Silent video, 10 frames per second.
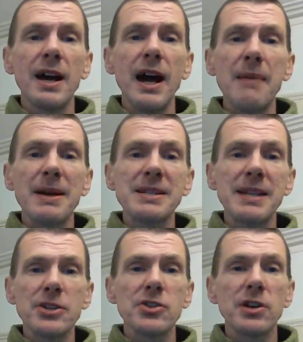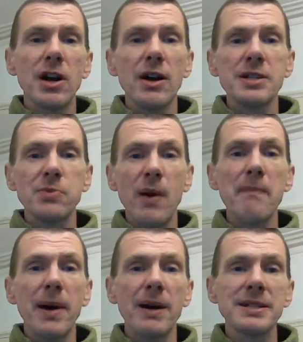um, a centralized
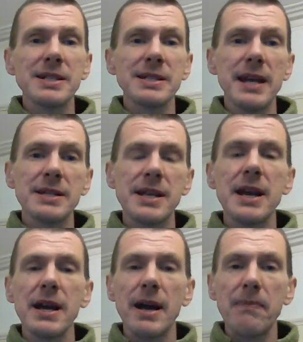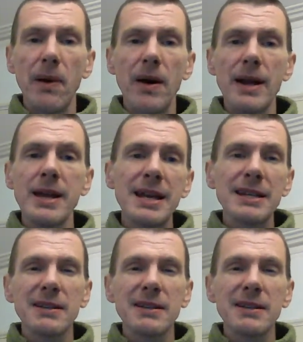one-party state uh, by